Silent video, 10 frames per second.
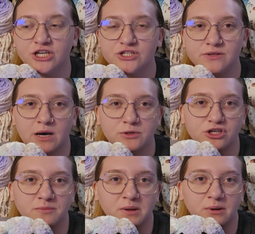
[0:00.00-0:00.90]
So that one
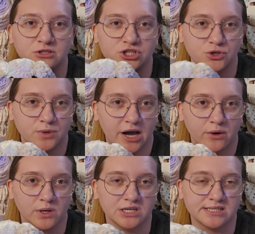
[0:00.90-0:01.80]
took me about 2
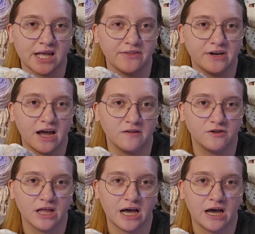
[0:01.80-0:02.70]
hours. And then
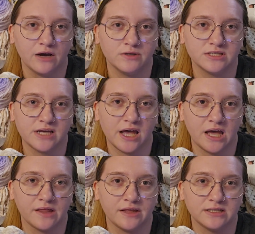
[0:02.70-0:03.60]
after that, I would
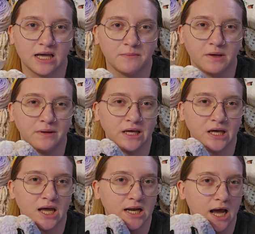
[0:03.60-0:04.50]
say they take
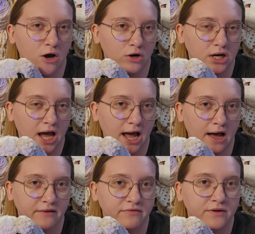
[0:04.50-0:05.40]
maybe an hour and a
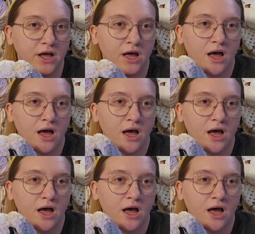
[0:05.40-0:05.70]
half.